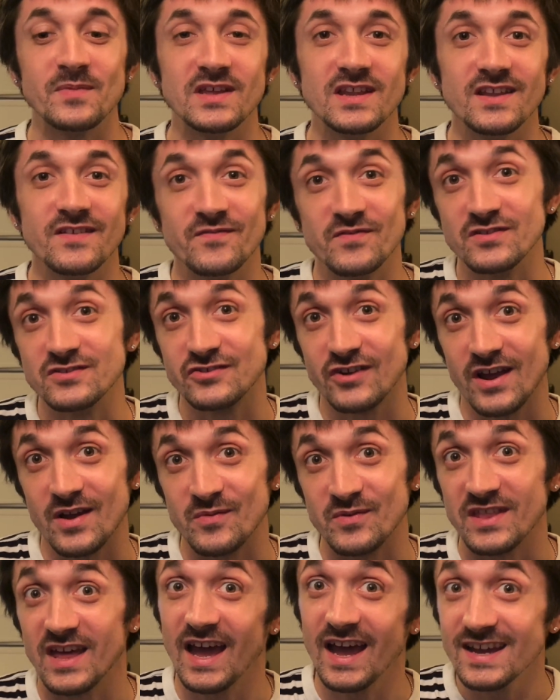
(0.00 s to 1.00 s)
if you try it
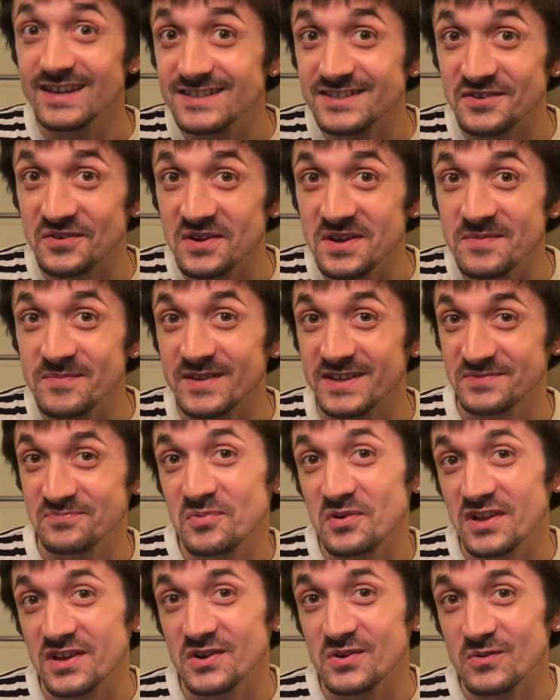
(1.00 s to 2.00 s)
with ice cream, that's
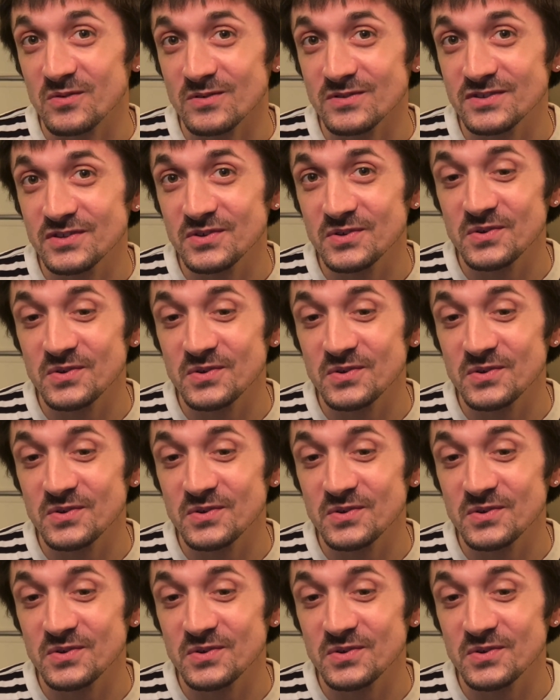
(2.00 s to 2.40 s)
pretty cool too.